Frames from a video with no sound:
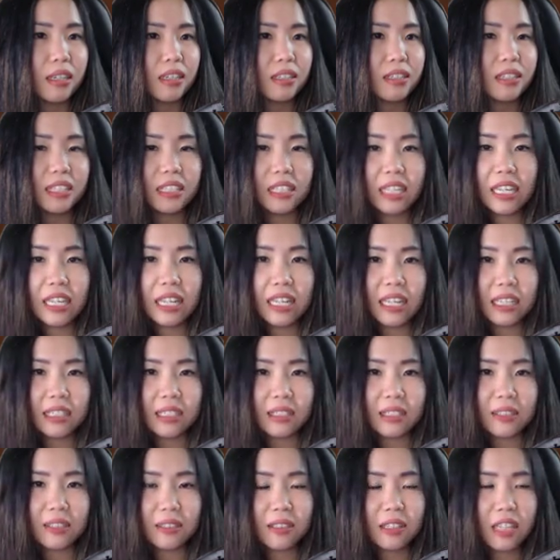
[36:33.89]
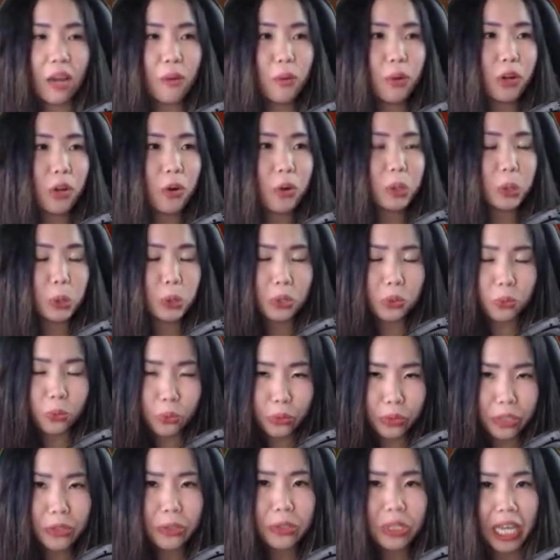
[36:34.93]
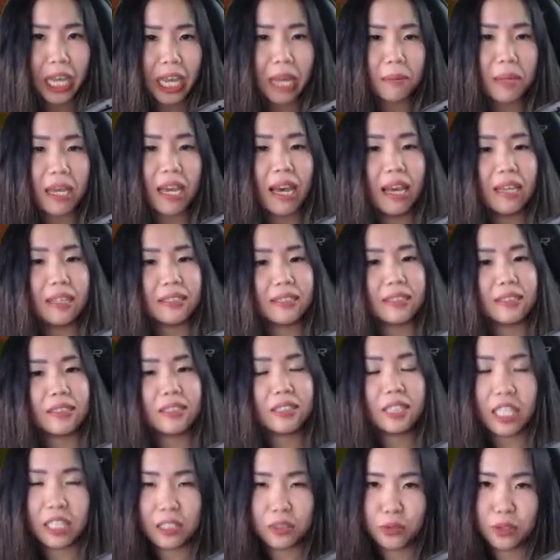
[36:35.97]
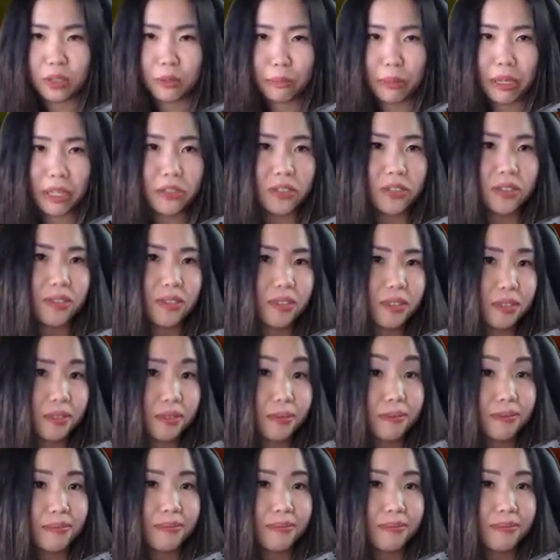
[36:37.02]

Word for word: She did it! Now we're going to the real game, guys! Thanks for the patience.